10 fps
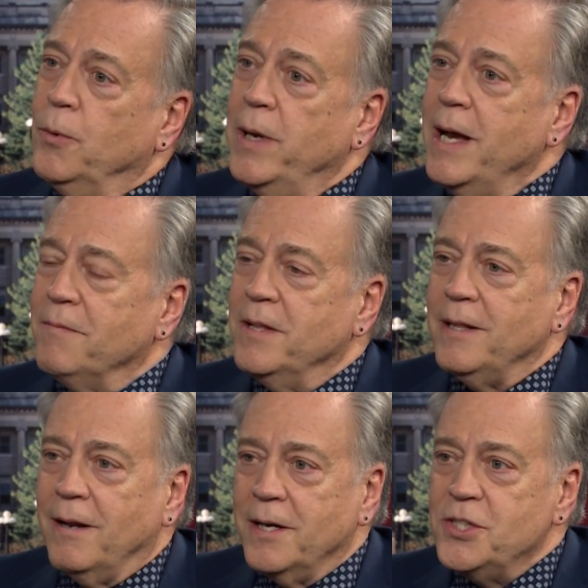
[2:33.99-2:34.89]
We have the
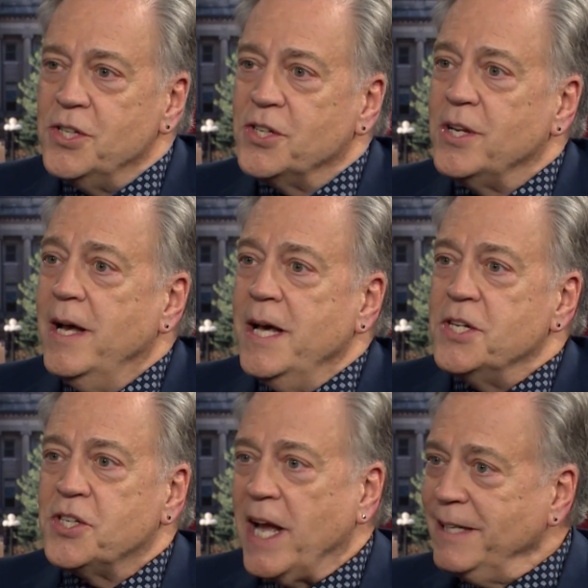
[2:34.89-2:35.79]
largest
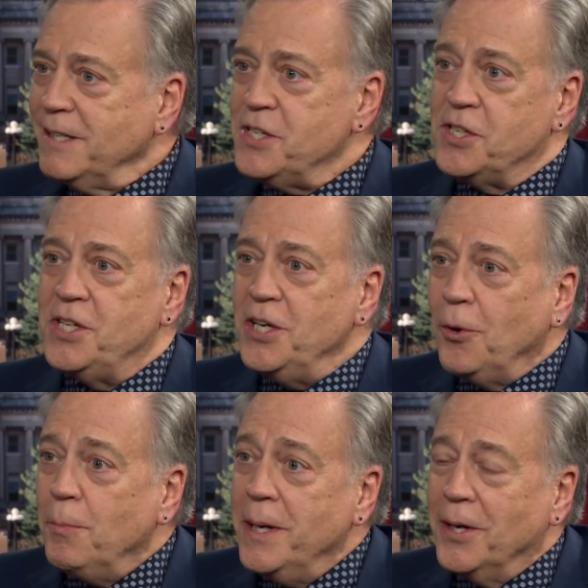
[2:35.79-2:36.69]
stainless
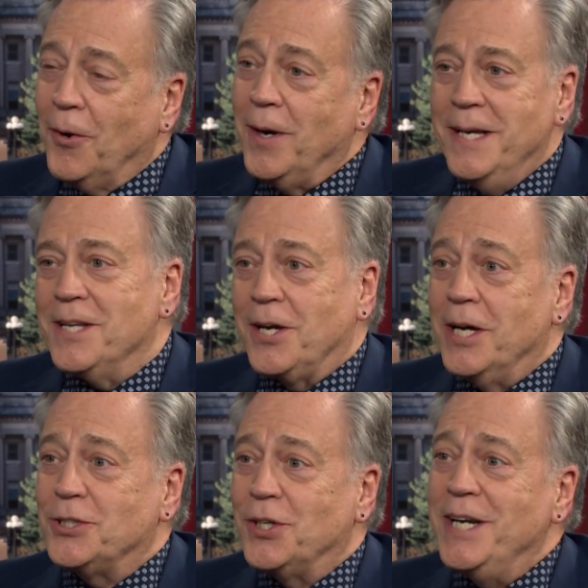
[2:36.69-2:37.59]
steel mill in the
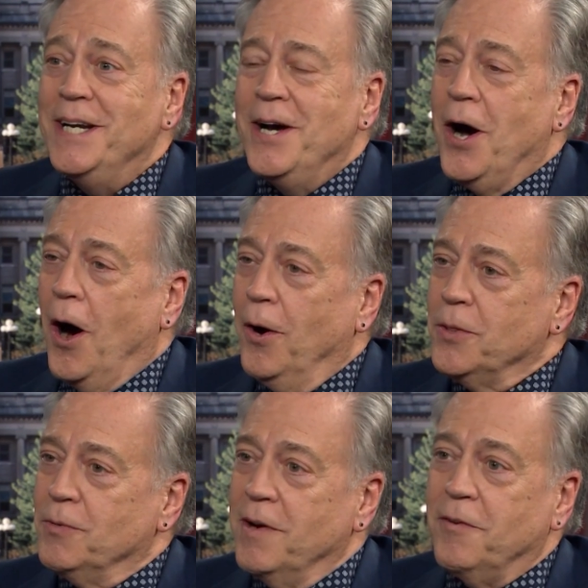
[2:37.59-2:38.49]
country
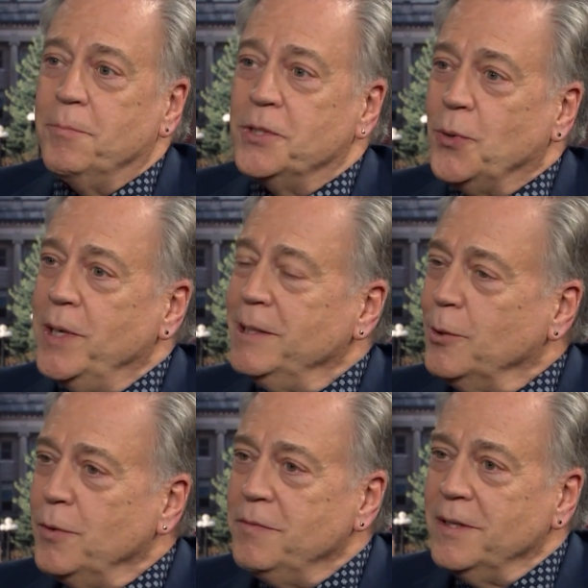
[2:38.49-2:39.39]
on the river between
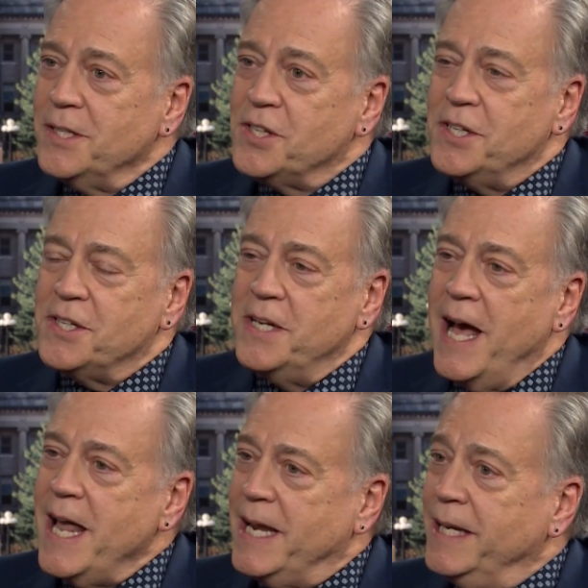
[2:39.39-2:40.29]
Louisville and
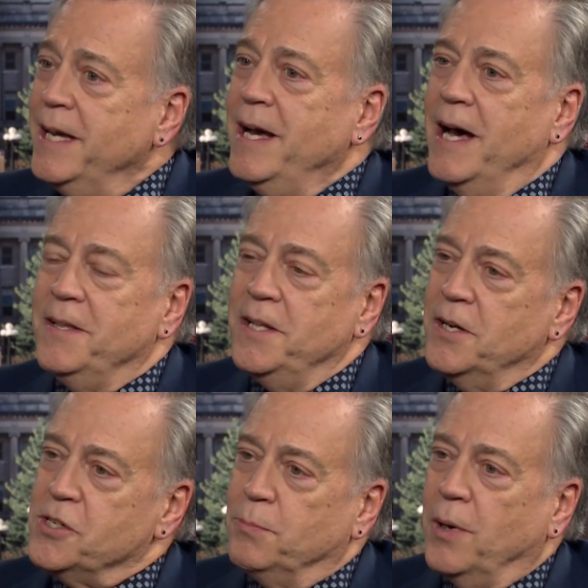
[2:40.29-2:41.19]
Cincinnati. And then
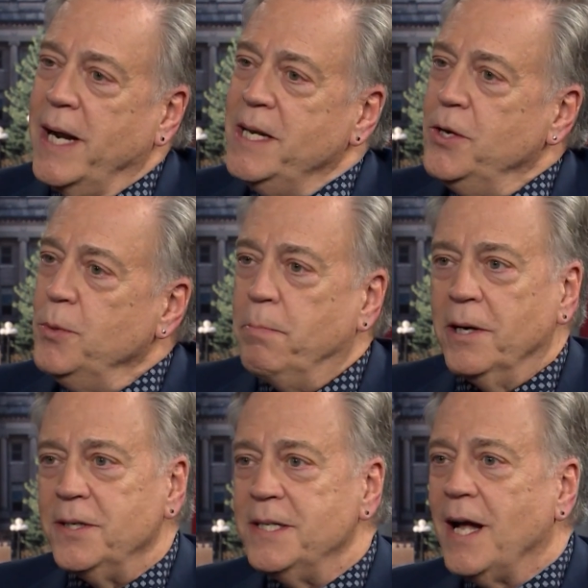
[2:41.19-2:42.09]
there's a brand new
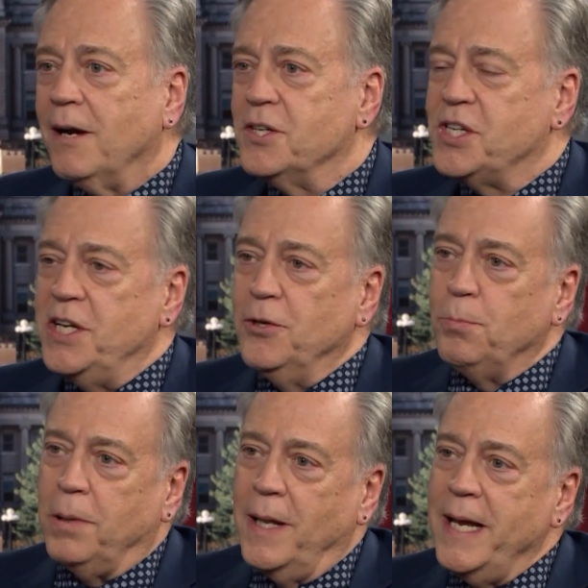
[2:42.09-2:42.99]
billion-dollar
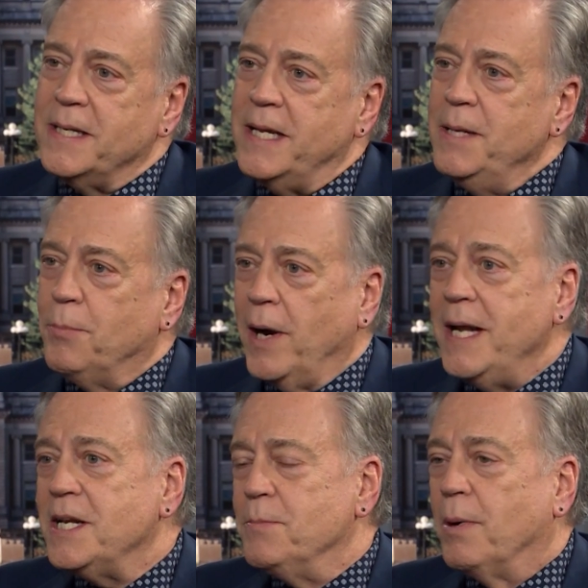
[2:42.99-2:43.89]
steel plant in
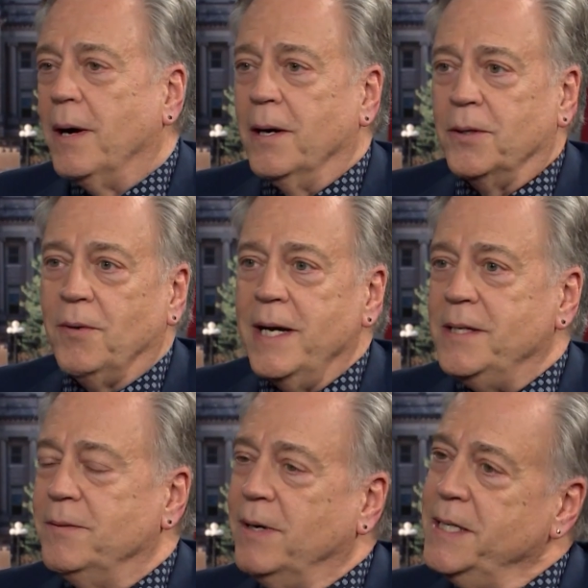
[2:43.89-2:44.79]
Brandenburg,
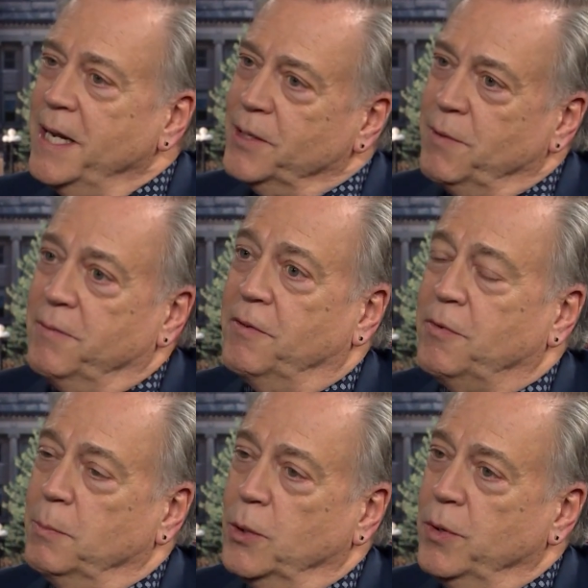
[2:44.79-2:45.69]
right down the river
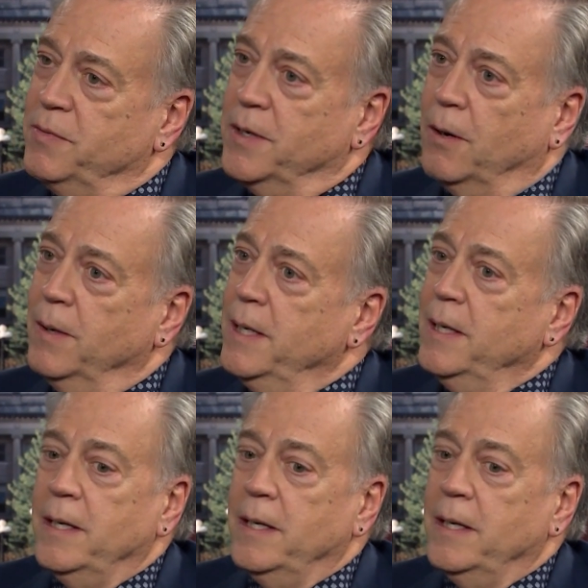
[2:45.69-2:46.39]
from Louisville.